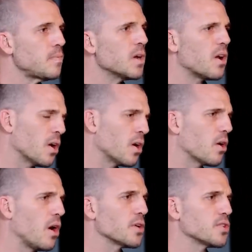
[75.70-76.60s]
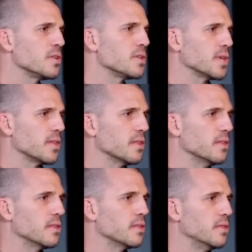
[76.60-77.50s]
and I'll, and I'll caution to say that
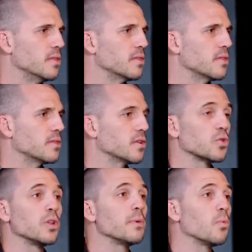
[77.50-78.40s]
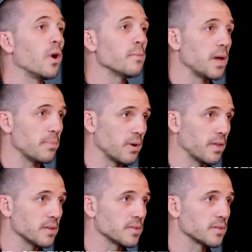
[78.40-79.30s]
there's only been one paper
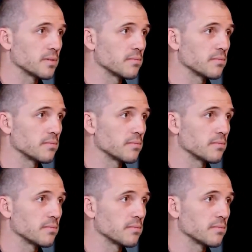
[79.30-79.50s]
on this.